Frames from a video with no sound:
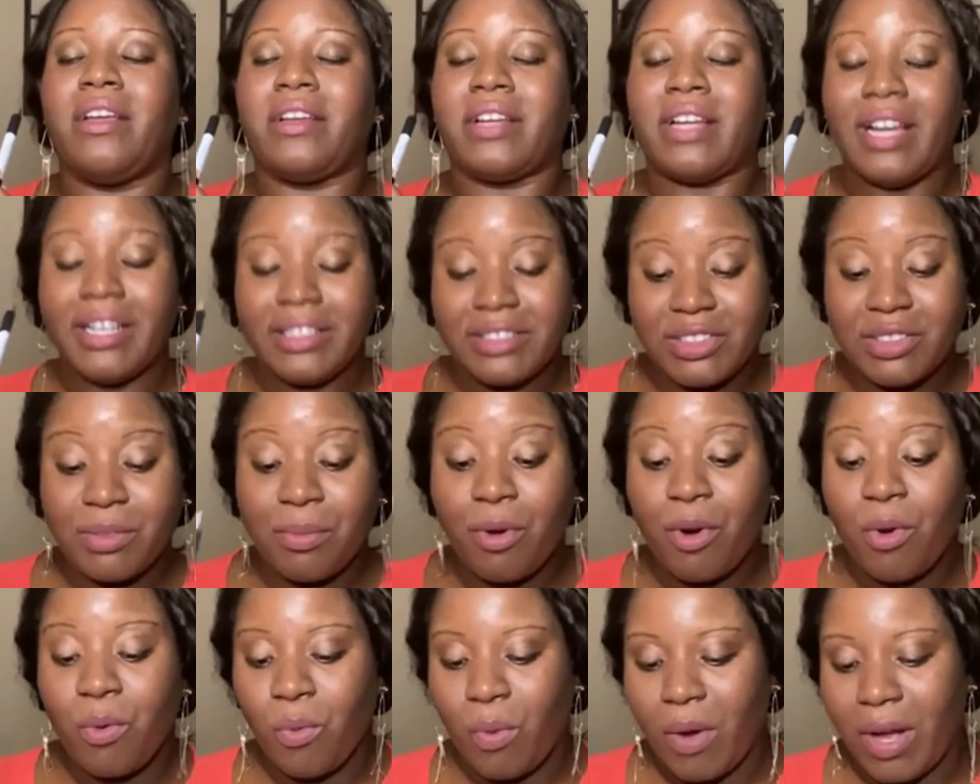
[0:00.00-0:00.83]

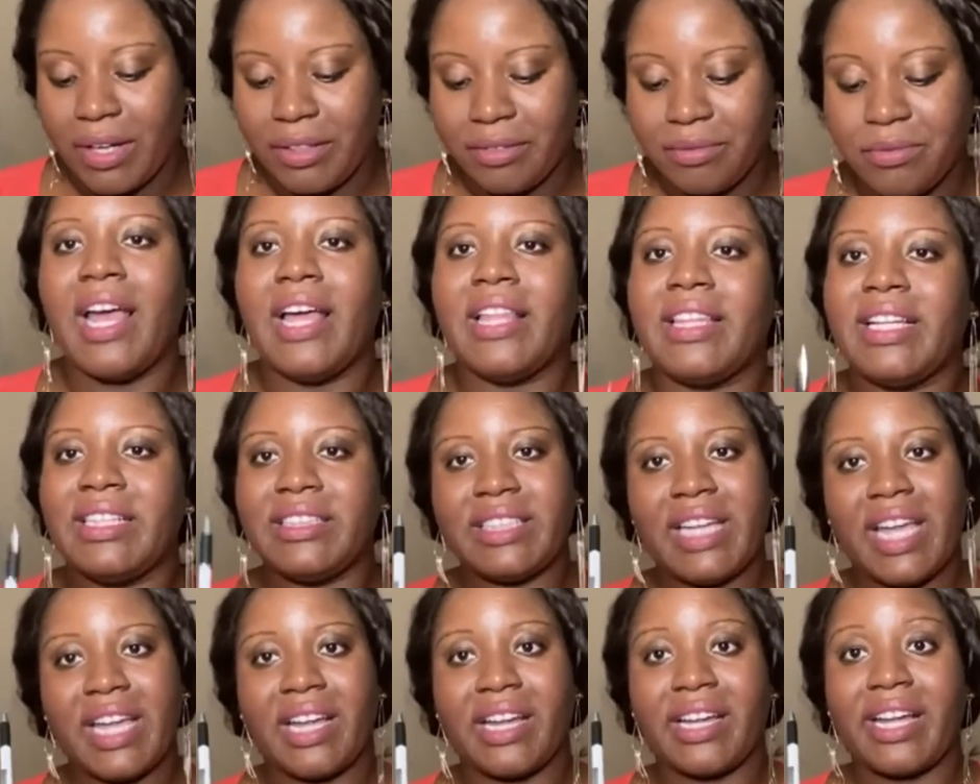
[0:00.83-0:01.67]
Customer one, they
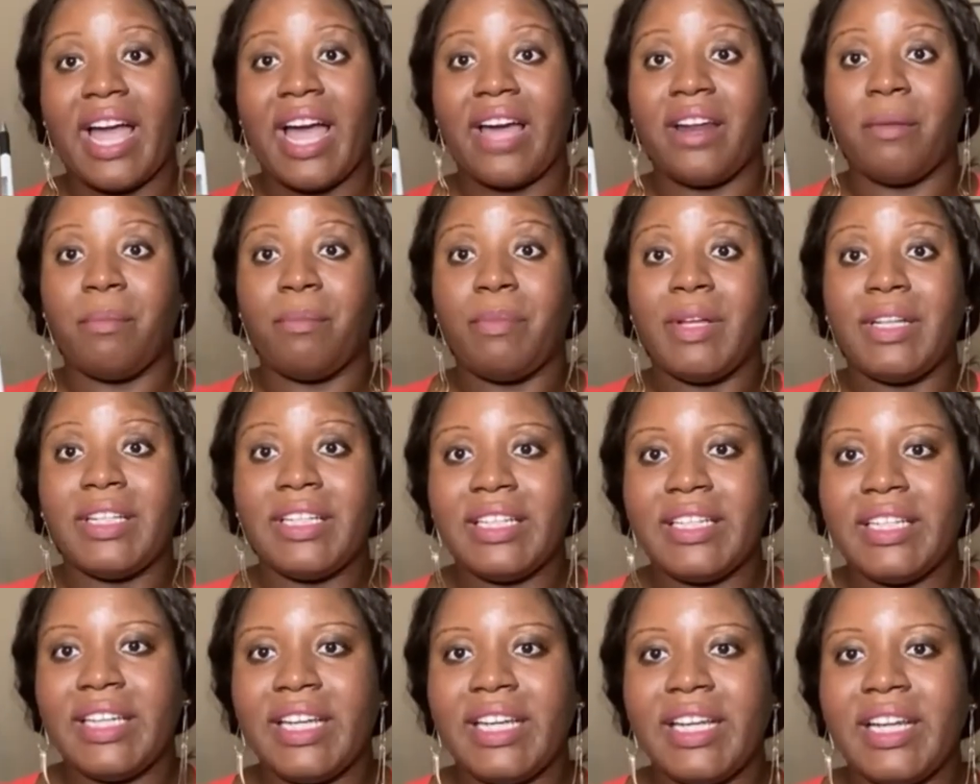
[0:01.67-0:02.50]
take
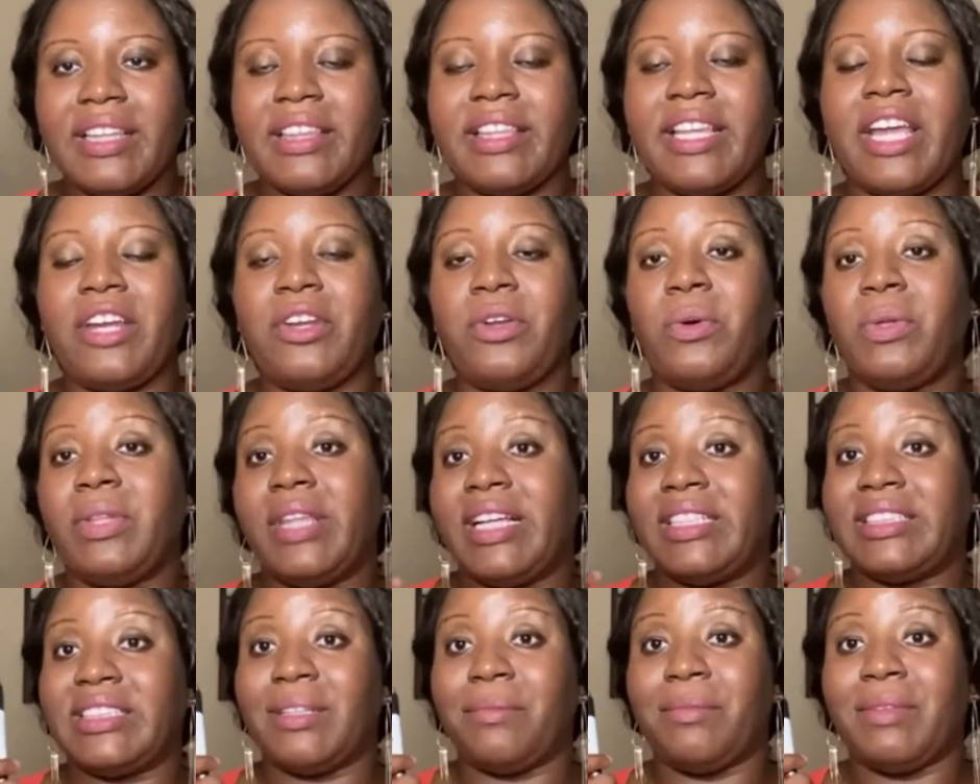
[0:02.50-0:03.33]
accountability. They know
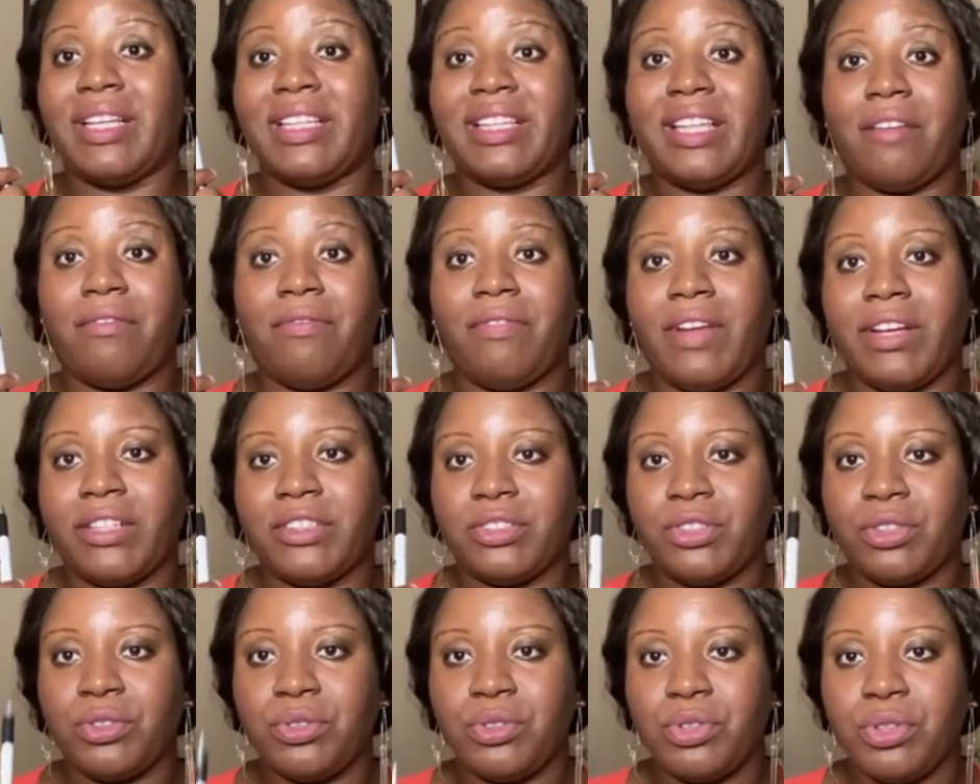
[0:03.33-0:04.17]
that's something they
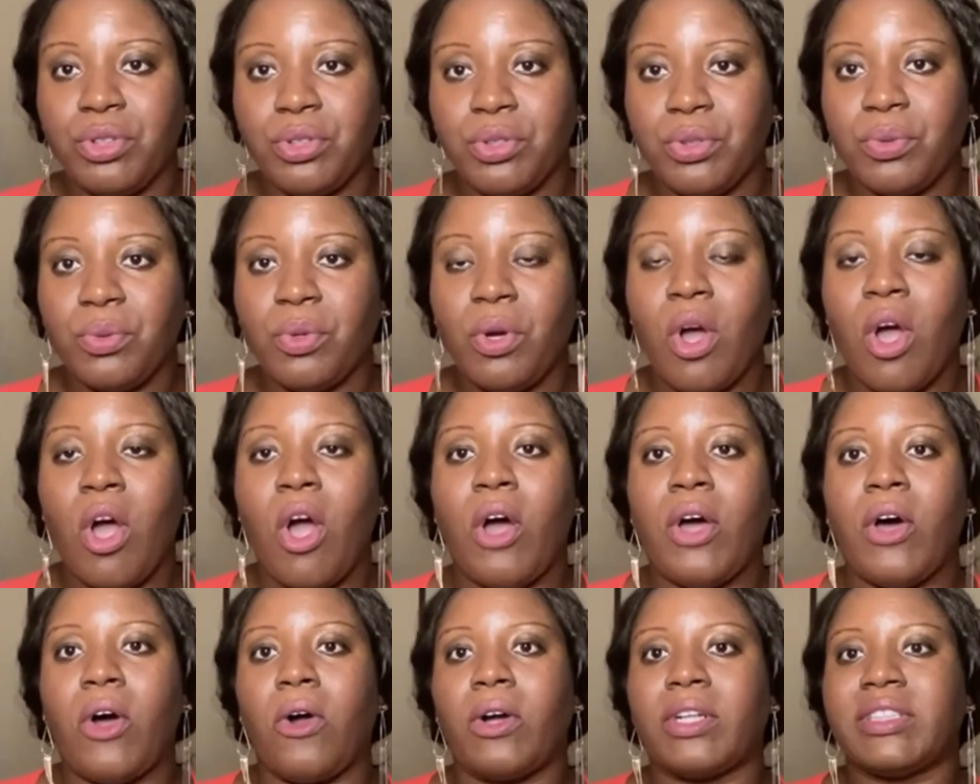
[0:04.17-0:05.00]
failed to do
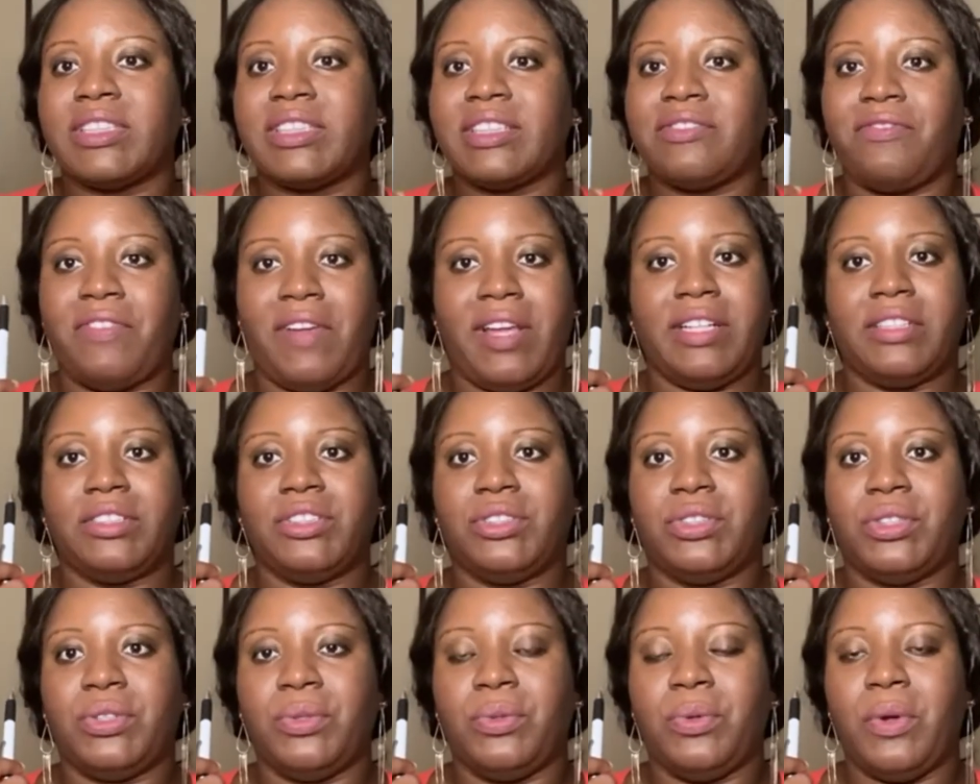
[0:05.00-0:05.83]
or failed
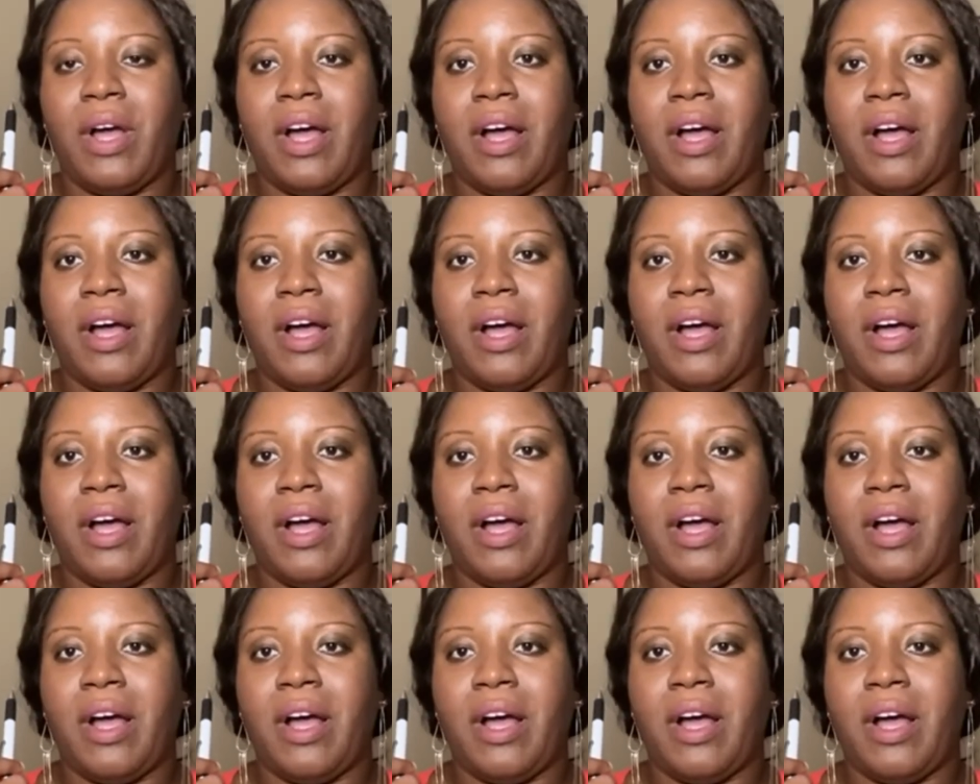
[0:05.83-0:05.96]
to